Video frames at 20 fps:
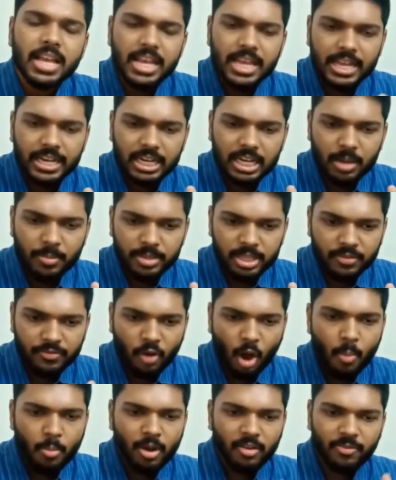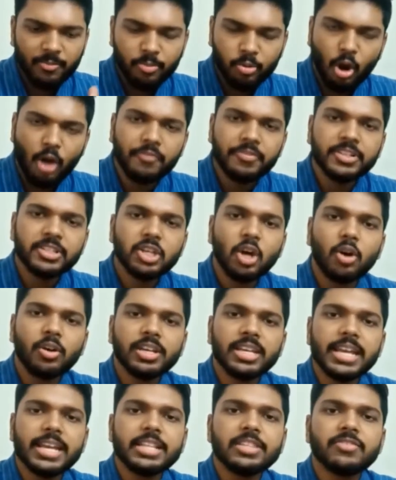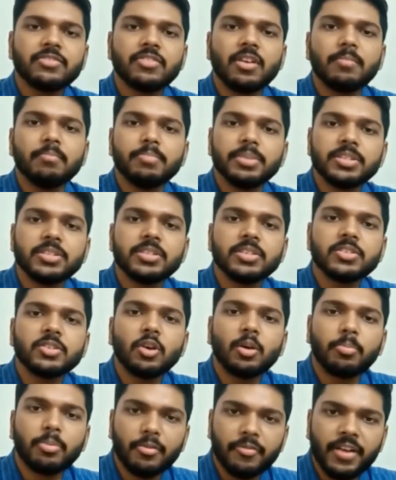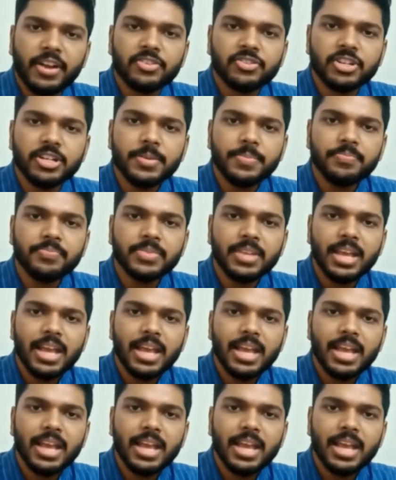income in the form of profits or gains from business or profession,